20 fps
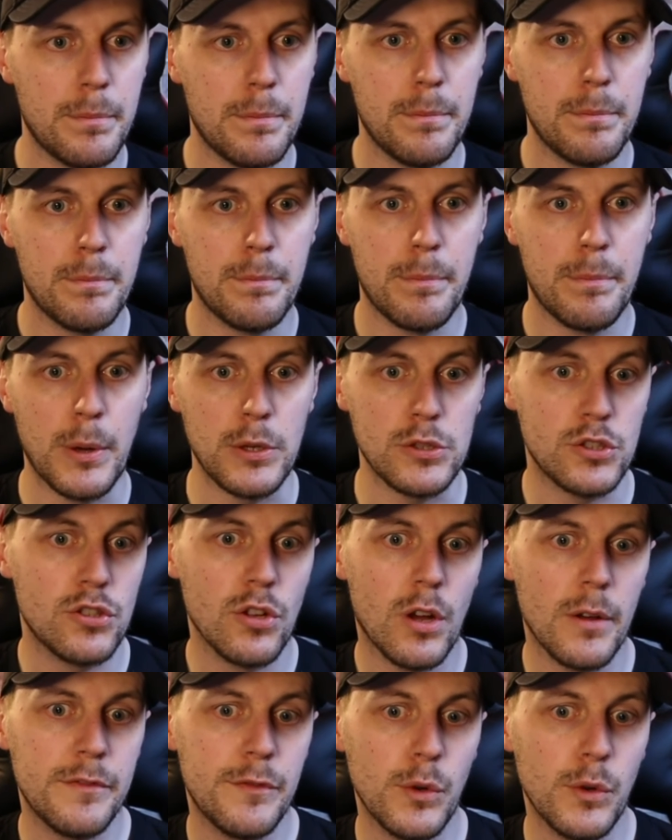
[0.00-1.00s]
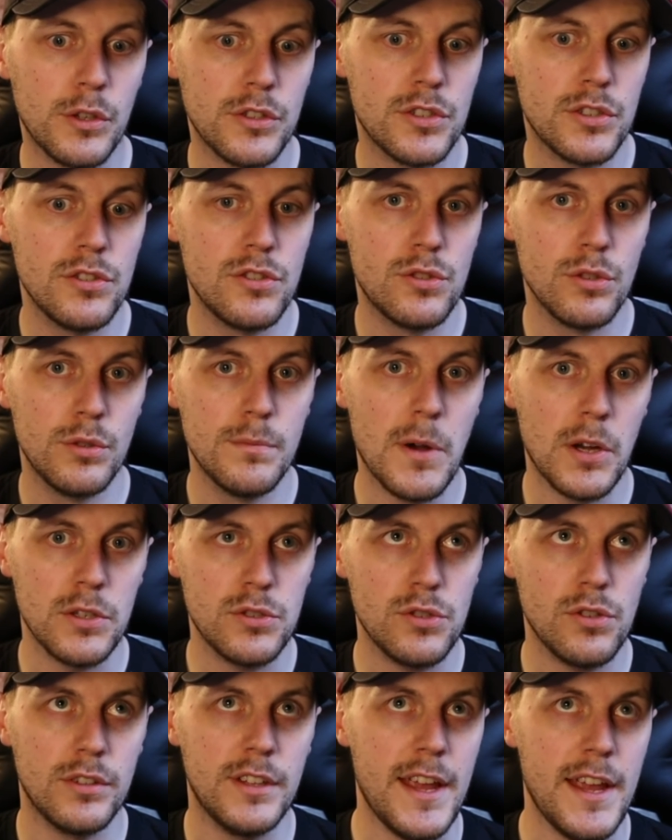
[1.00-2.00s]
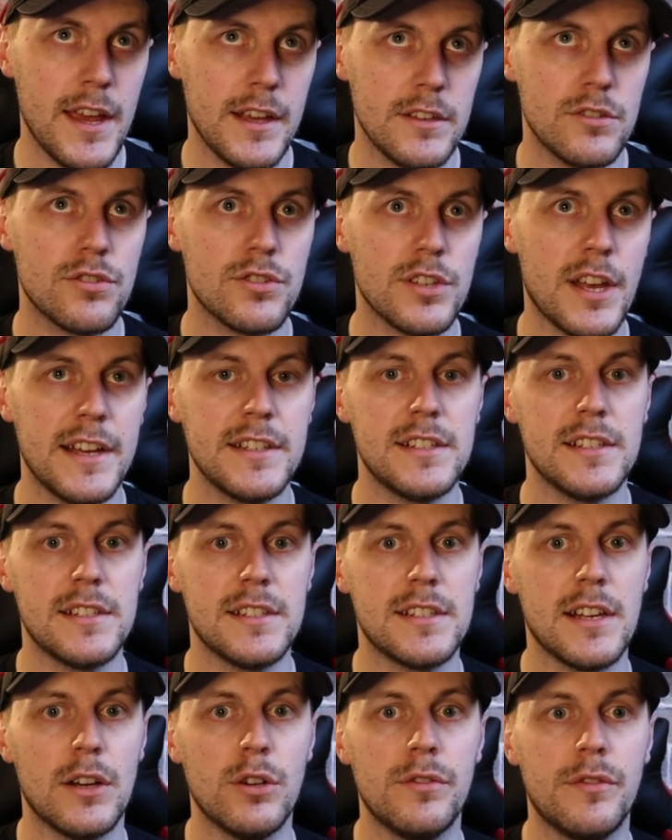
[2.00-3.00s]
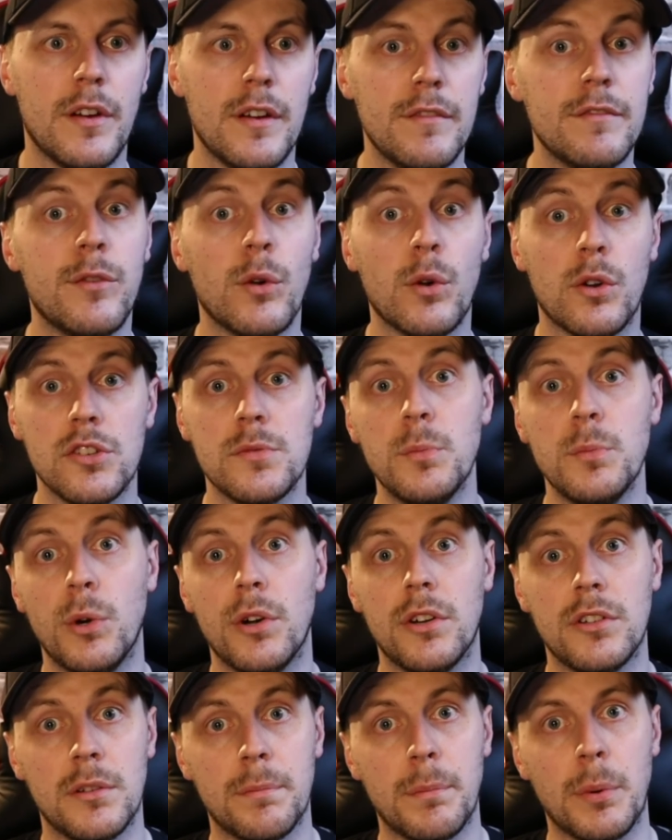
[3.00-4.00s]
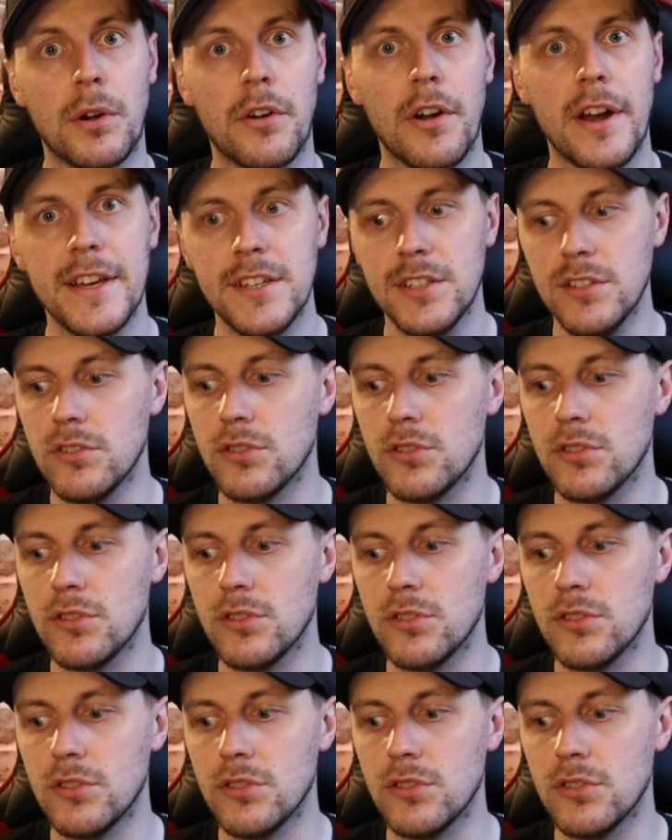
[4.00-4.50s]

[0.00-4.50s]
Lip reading: But stop focusing so much on the exercise itself and focus more on the progression.